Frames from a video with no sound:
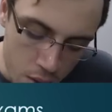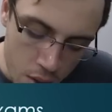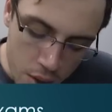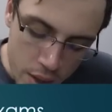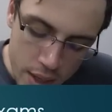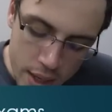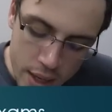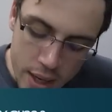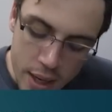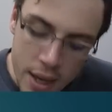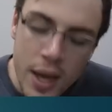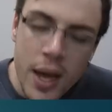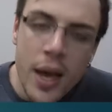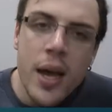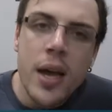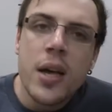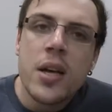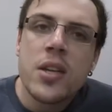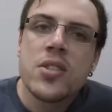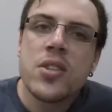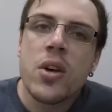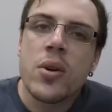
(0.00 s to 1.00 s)
Okay?
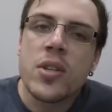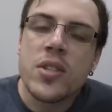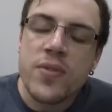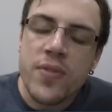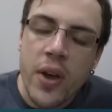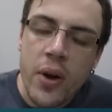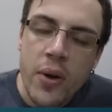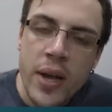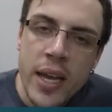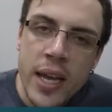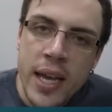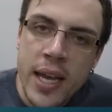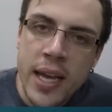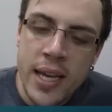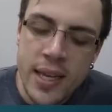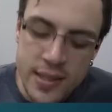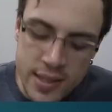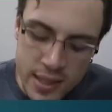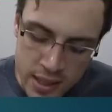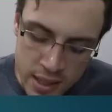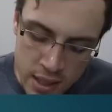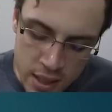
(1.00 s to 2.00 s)
So it's very
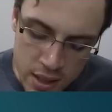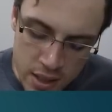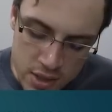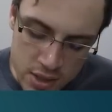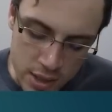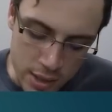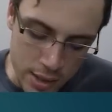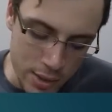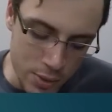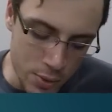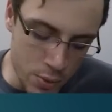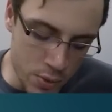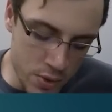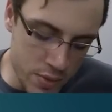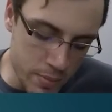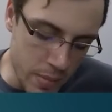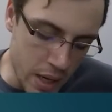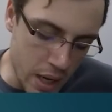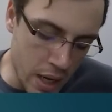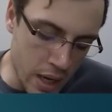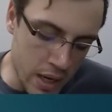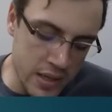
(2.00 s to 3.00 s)
easy to lose
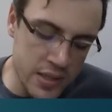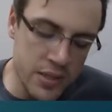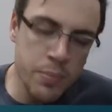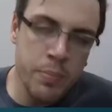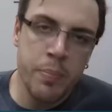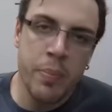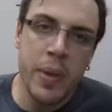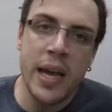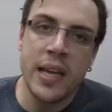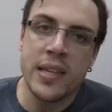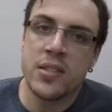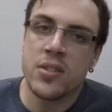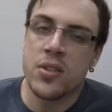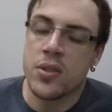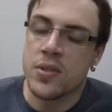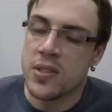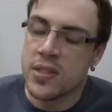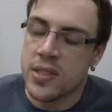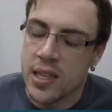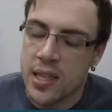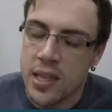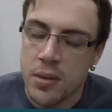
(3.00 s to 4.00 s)
marks based
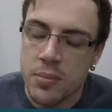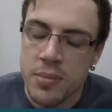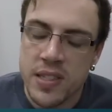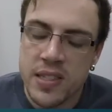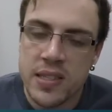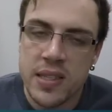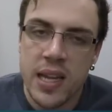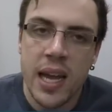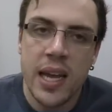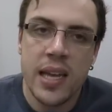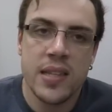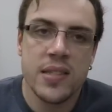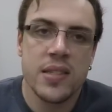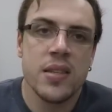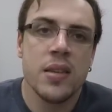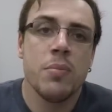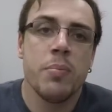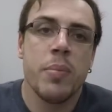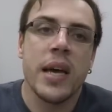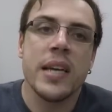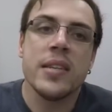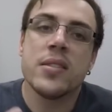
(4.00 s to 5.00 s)
on silly mistakes,
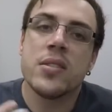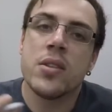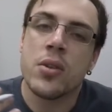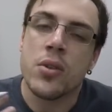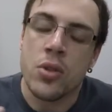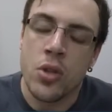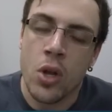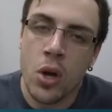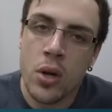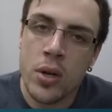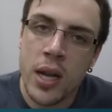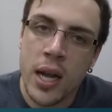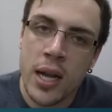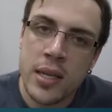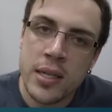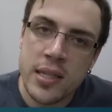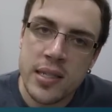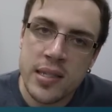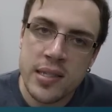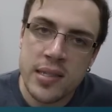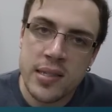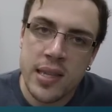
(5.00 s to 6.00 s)
based on not
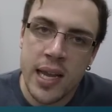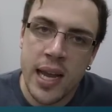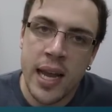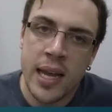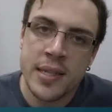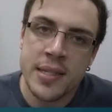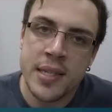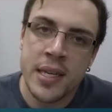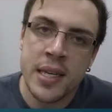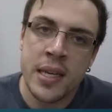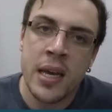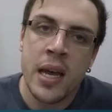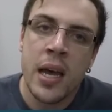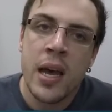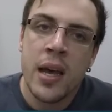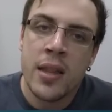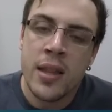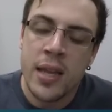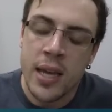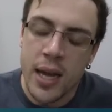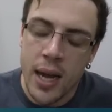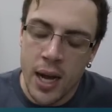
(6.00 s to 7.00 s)
understanding
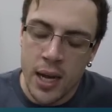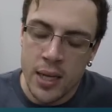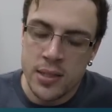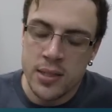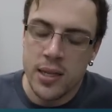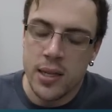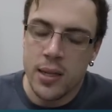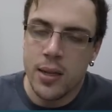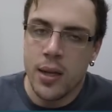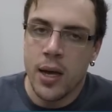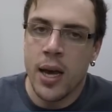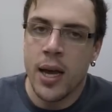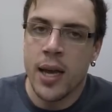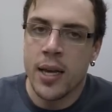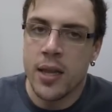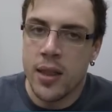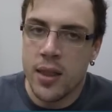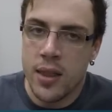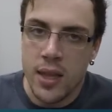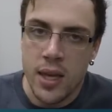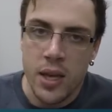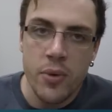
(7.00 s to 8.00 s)
the underlying
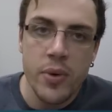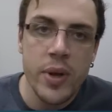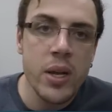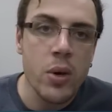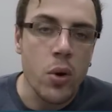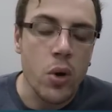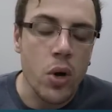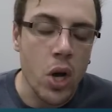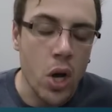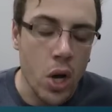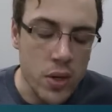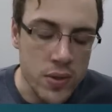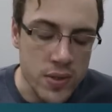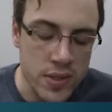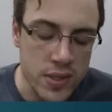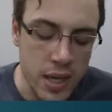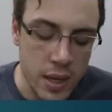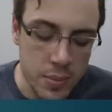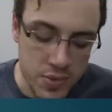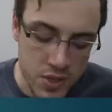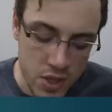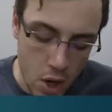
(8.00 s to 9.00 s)
theory or
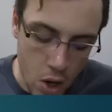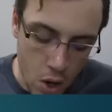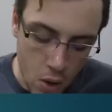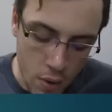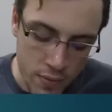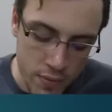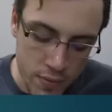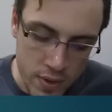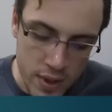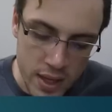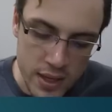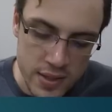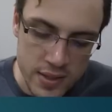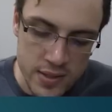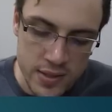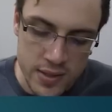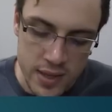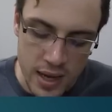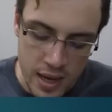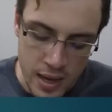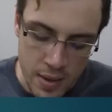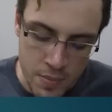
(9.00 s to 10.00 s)
concepts of
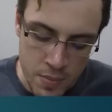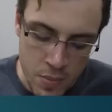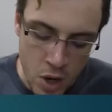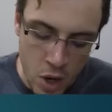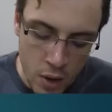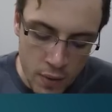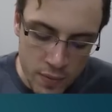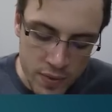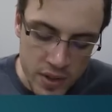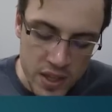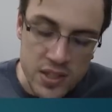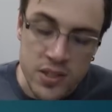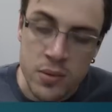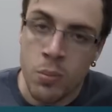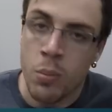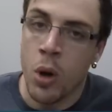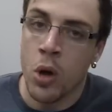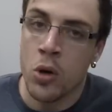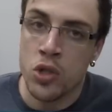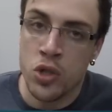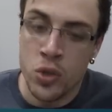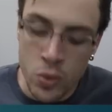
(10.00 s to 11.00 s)
this
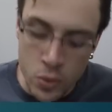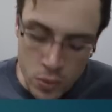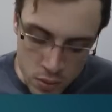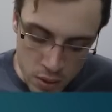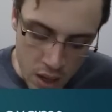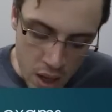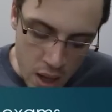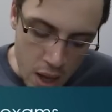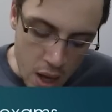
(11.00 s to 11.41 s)
module,